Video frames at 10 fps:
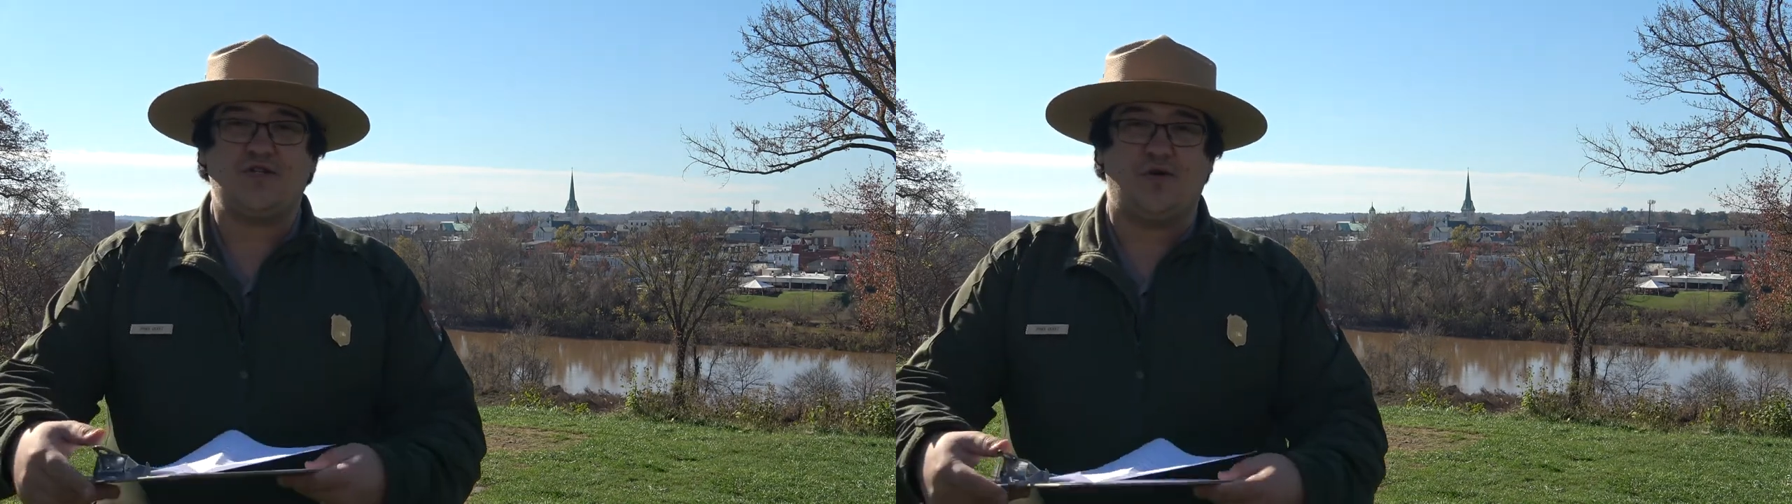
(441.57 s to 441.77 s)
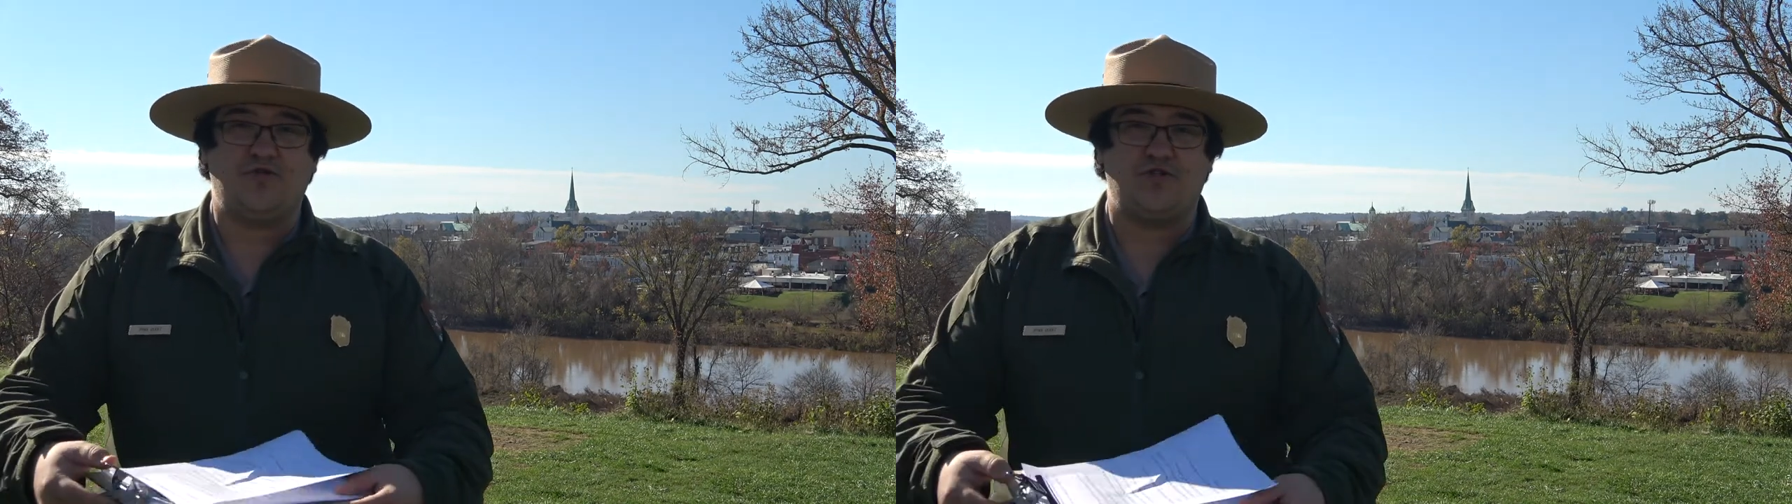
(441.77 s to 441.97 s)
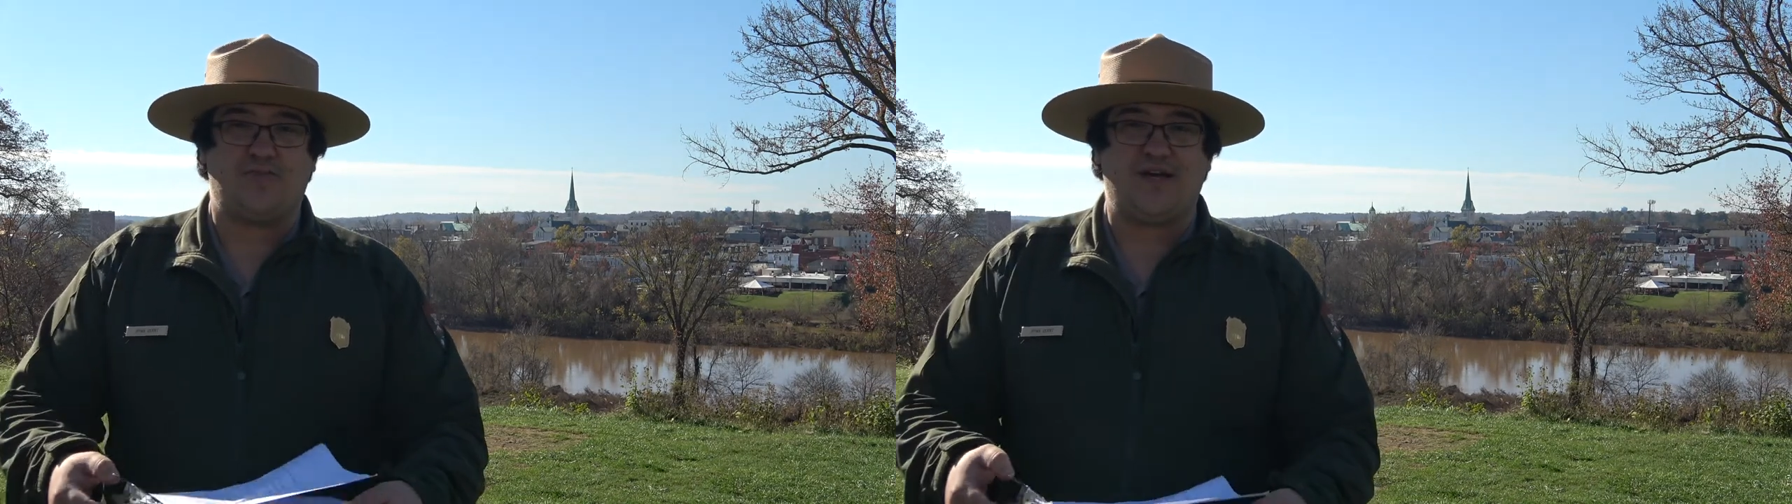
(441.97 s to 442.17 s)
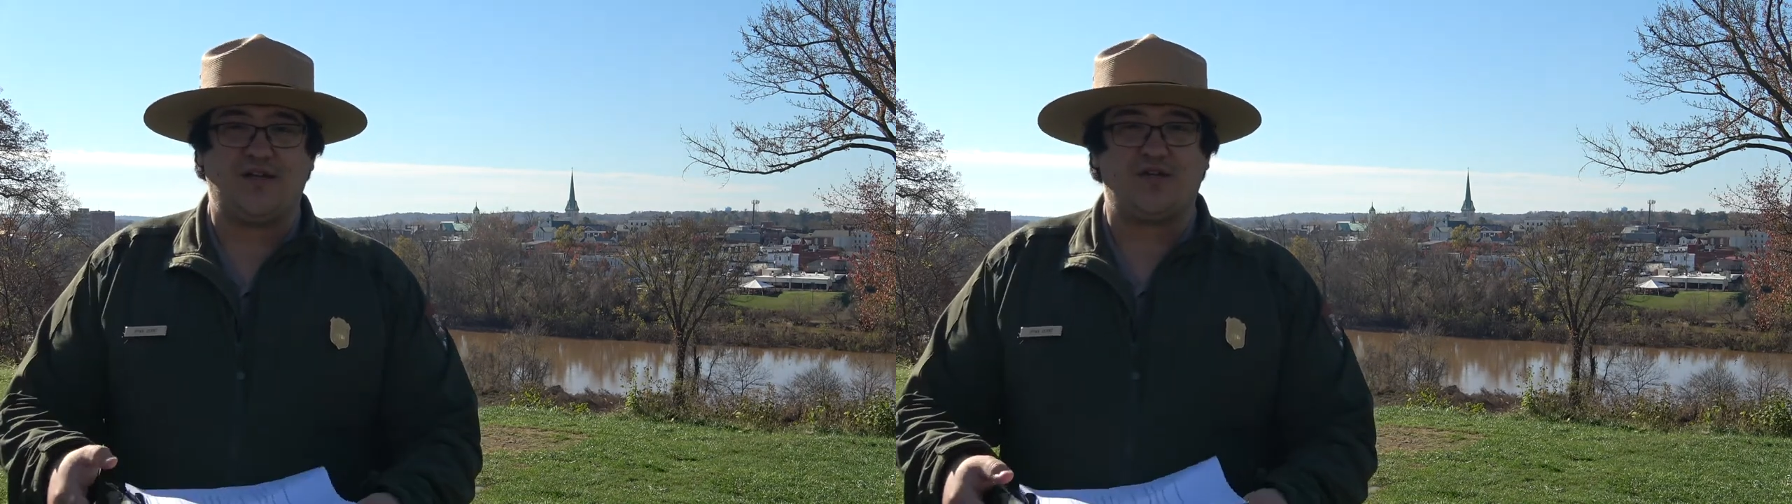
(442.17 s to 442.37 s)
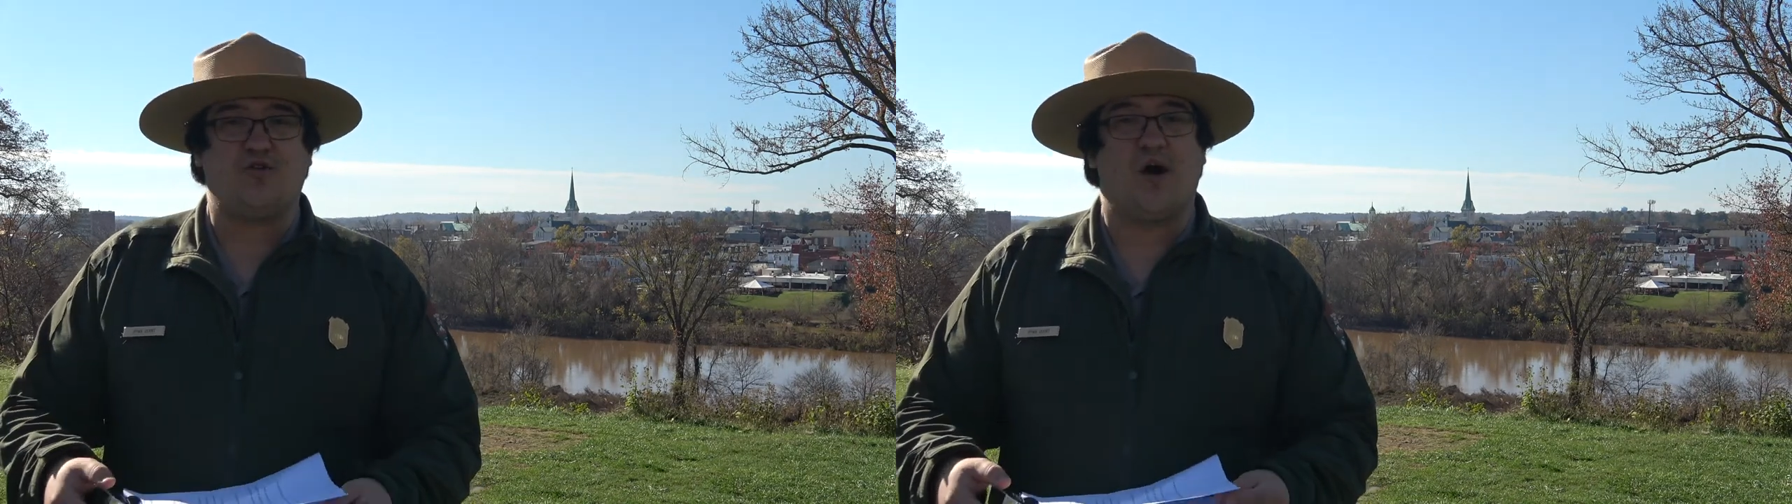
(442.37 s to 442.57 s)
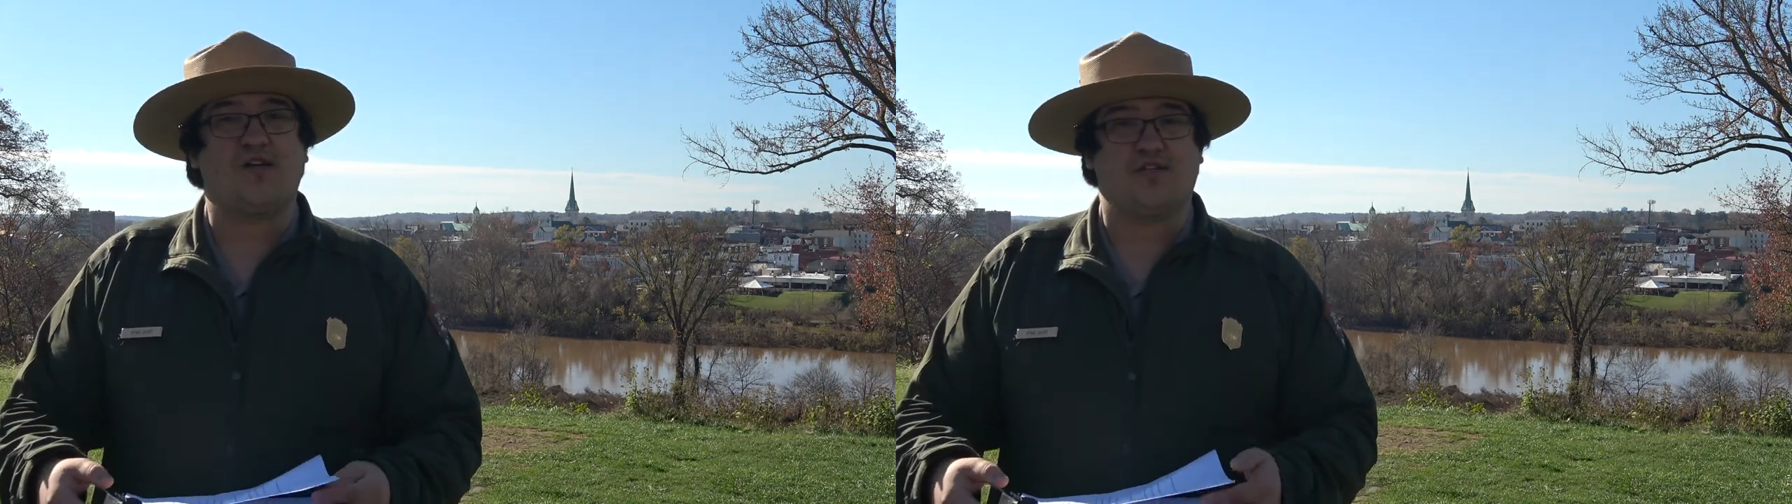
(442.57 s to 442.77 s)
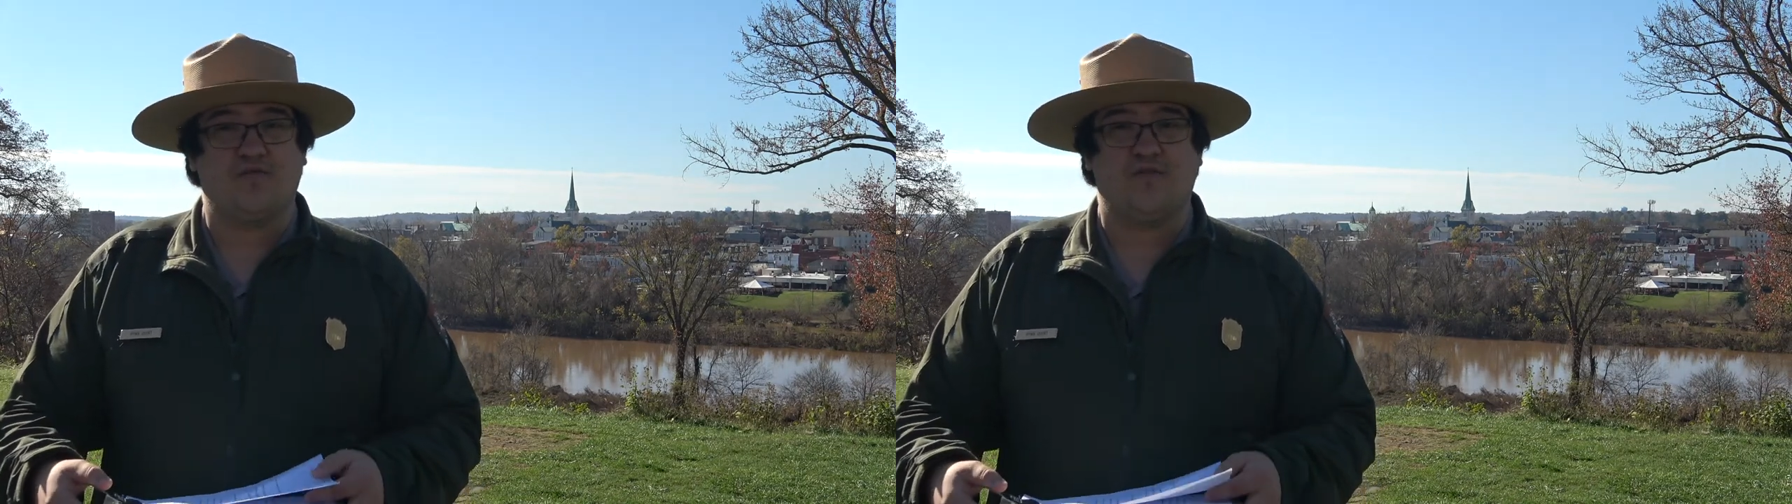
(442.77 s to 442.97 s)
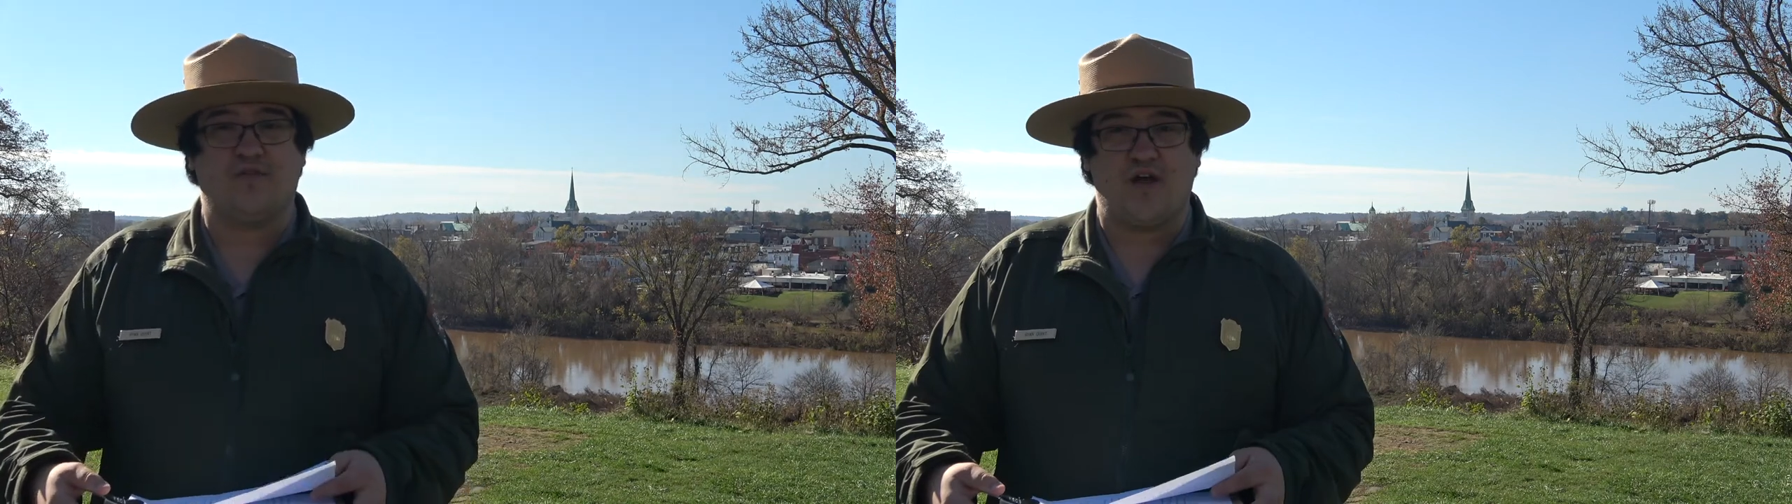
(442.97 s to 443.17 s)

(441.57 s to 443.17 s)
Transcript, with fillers: soldiers begin to cross the river.